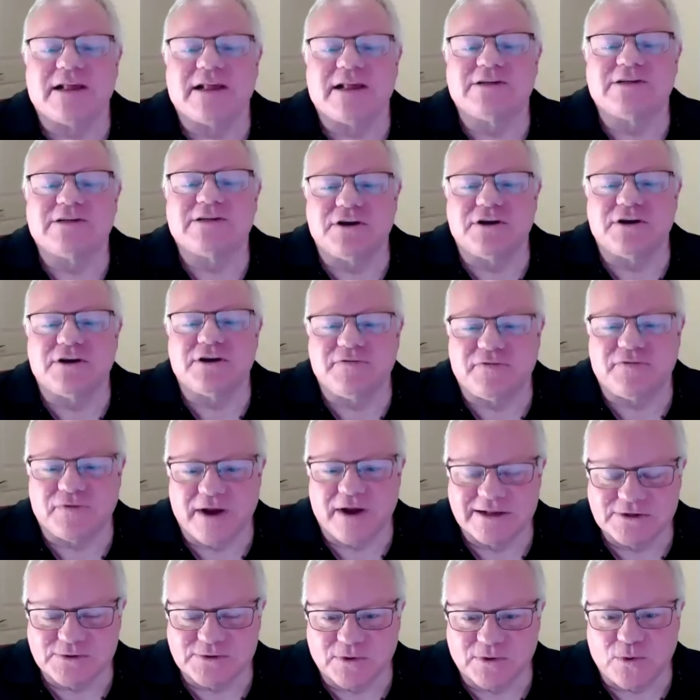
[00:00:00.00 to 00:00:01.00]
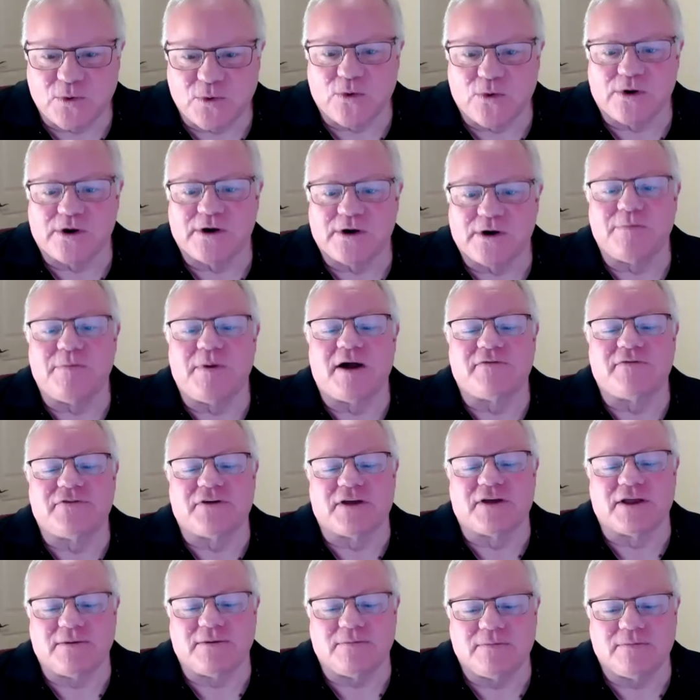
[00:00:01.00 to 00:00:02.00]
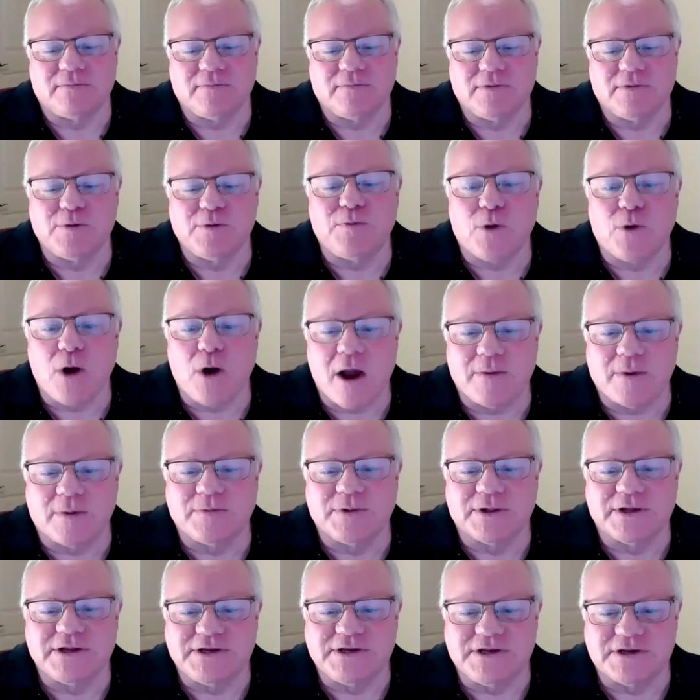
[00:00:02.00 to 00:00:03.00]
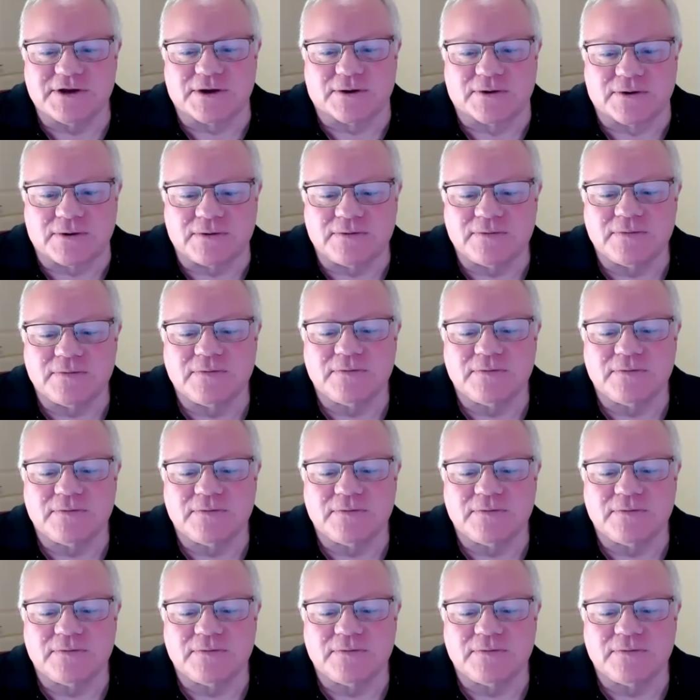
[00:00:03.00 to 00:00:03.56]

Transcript: that's good friends with Warren Buffett? You probably do.